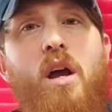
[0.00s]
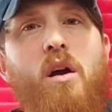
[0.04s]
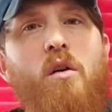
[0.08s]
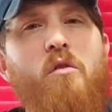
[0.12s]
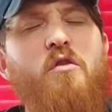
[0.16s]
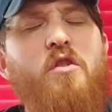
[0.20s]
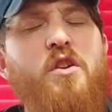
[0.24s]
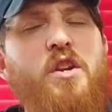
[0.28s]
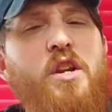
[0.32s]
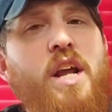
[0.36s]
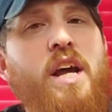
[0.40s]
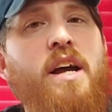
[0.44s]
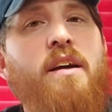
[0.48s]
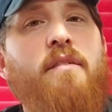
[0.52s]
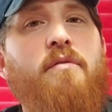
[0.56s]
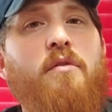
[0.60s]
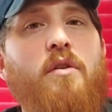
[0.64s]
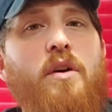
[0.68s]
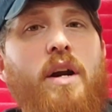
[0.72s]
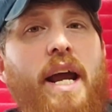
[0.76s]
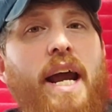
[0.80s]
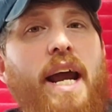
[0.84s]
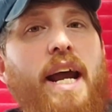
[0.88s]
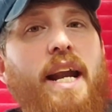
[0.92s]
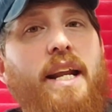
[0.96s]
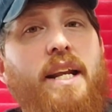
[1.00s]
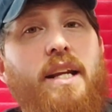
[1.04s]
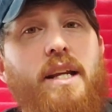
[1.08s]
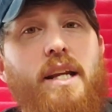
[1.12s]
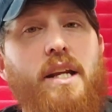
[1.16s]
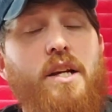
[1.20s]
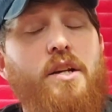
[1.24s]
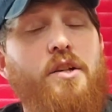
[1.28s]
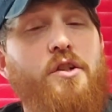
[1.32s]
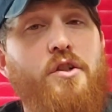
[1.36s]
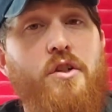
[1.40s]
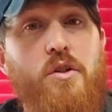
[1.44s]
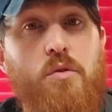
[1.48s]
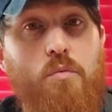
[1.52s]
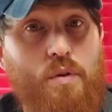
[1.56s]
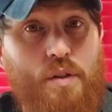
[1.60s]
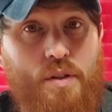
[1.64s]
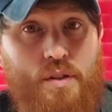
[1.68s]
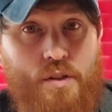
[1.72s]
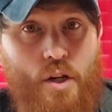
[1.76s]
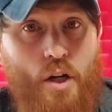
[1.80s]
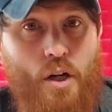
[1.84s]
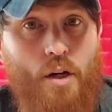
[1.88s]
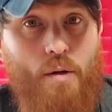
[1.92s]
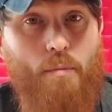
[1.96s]
Never had an issue with
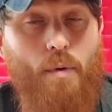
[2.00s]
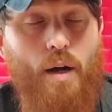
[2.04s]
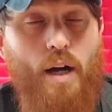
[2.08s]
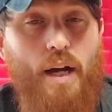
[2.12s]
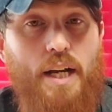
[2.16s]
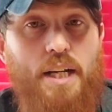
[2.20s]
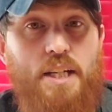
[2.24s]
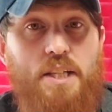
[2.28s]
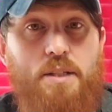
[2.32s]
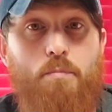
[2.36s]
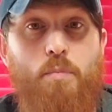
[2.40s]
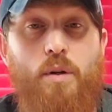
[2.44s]
termites.